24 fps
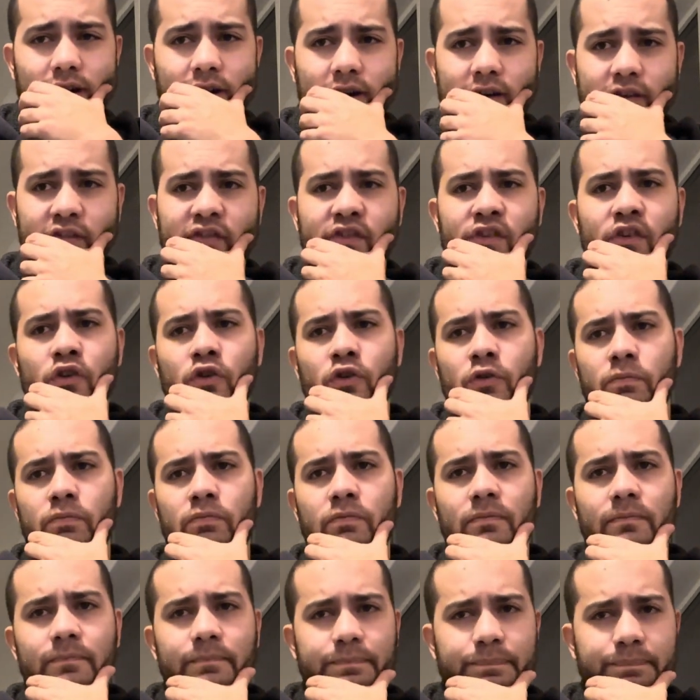Snoop
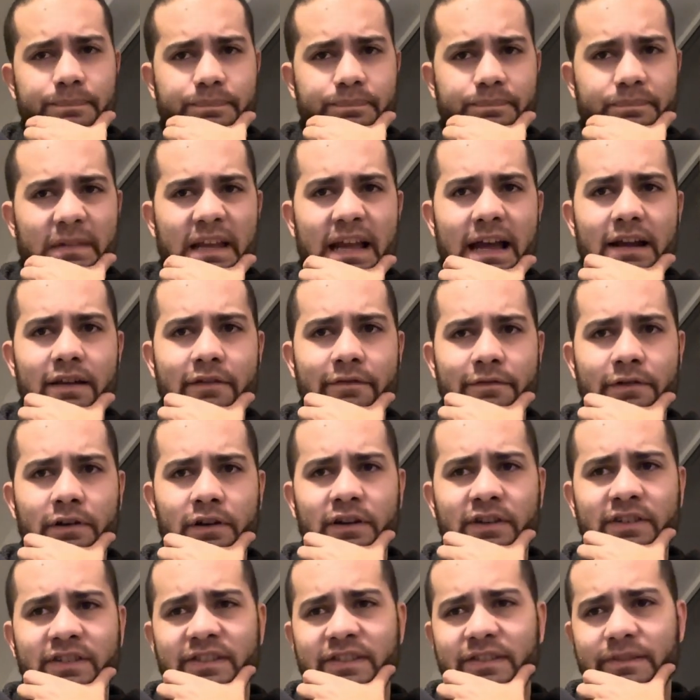had a
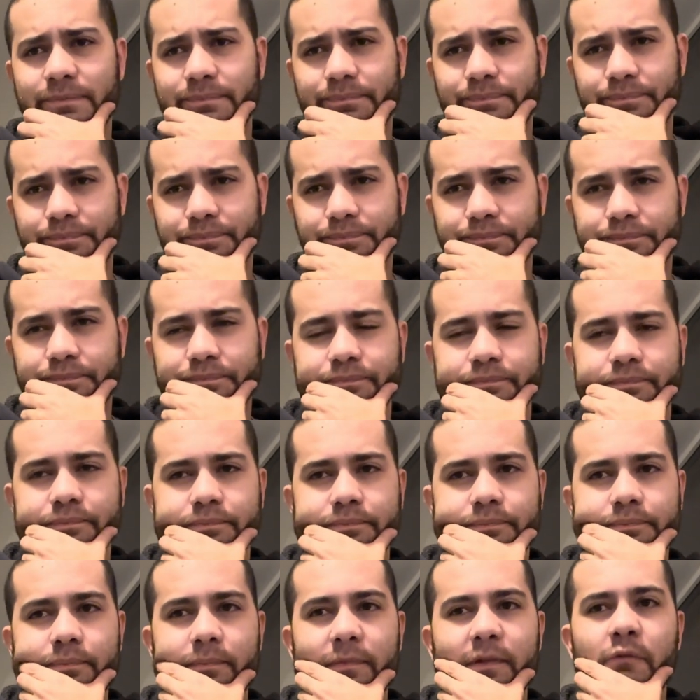verse
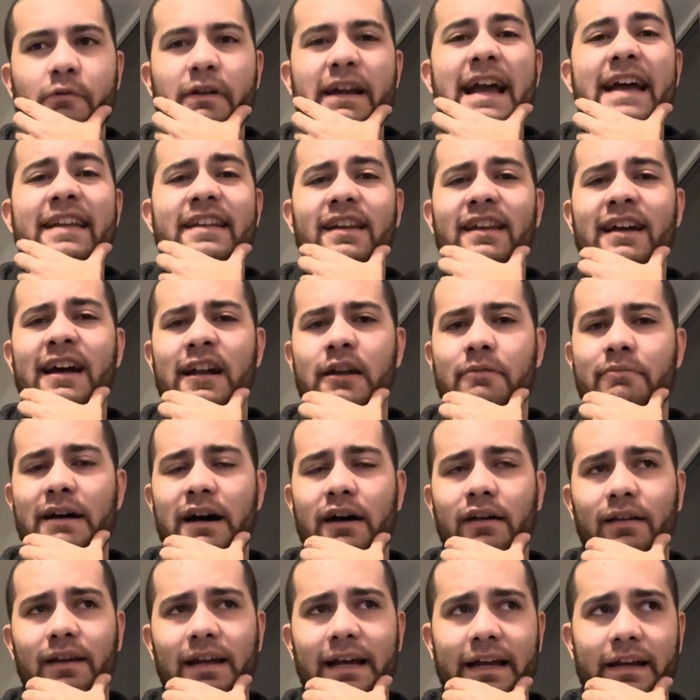where he had the line
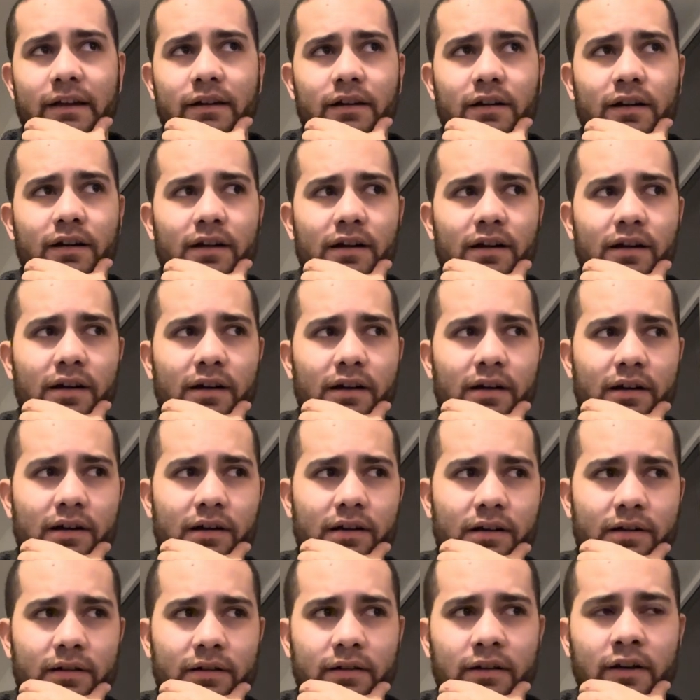about like
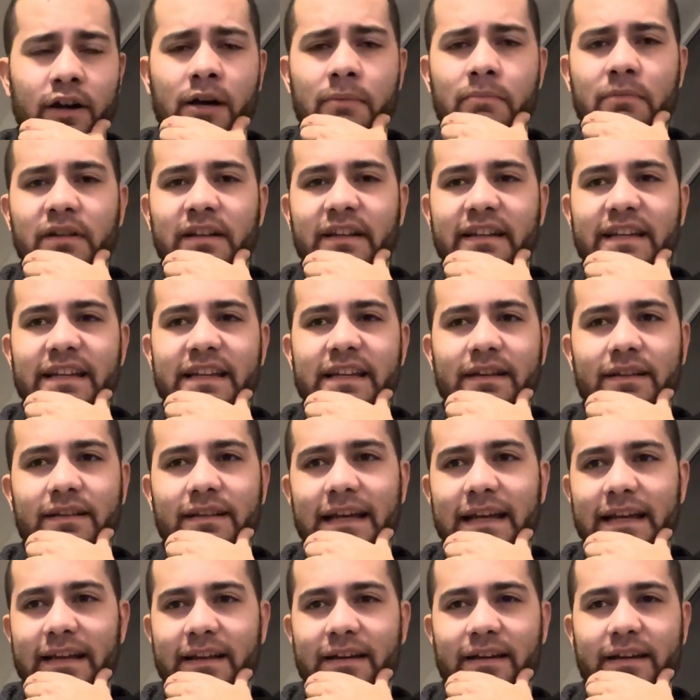humbling,
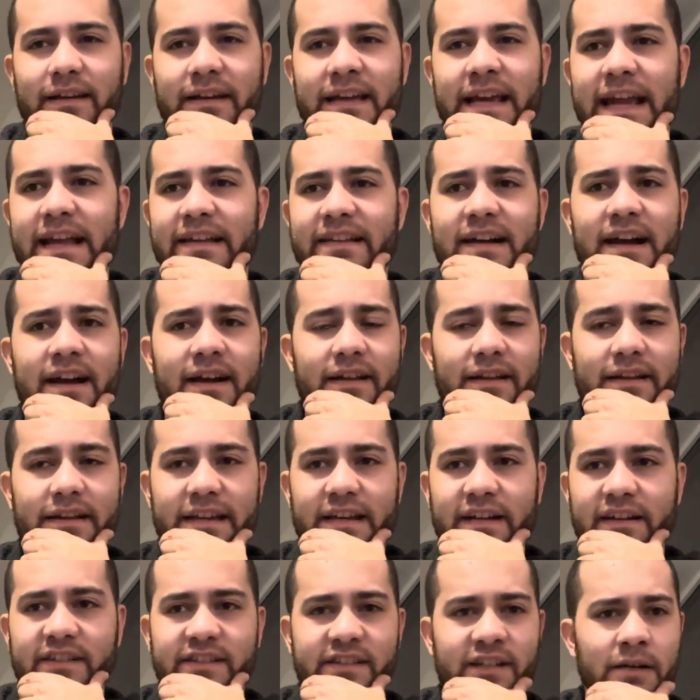like K Dot and
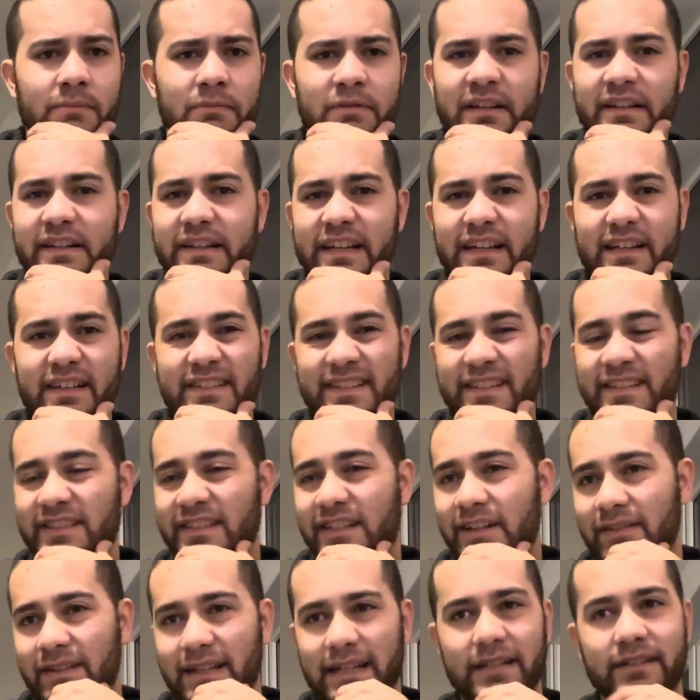niggas humbling niggas and
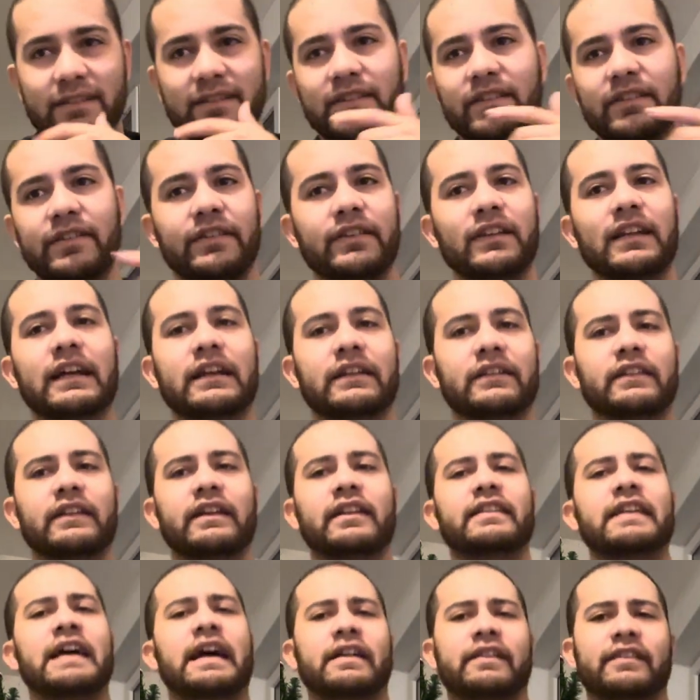stuff like
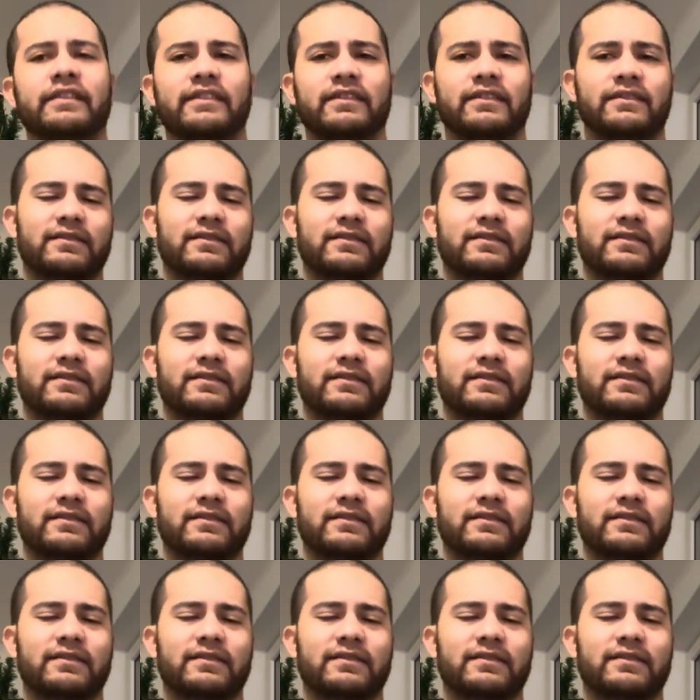that.